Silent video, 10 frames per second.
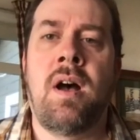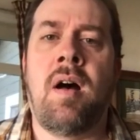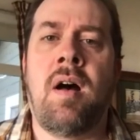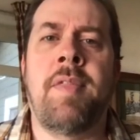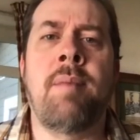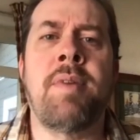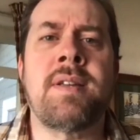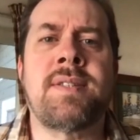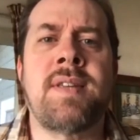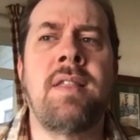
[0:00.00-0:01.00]
Um, that being
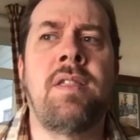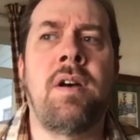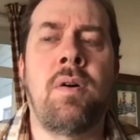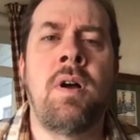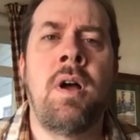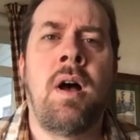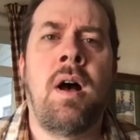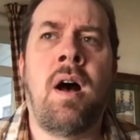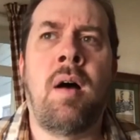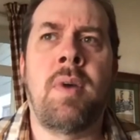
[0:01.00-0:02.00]
said, though,
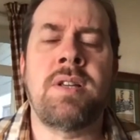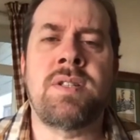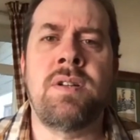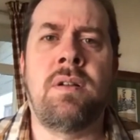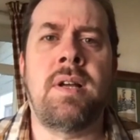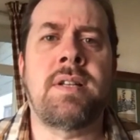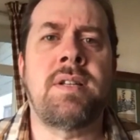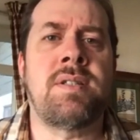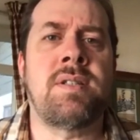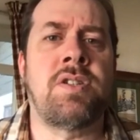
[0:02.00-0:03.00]
um, I still like
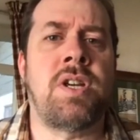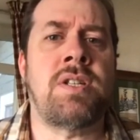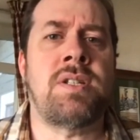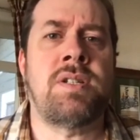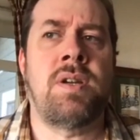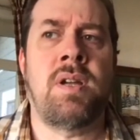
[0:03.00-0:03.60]
to suggest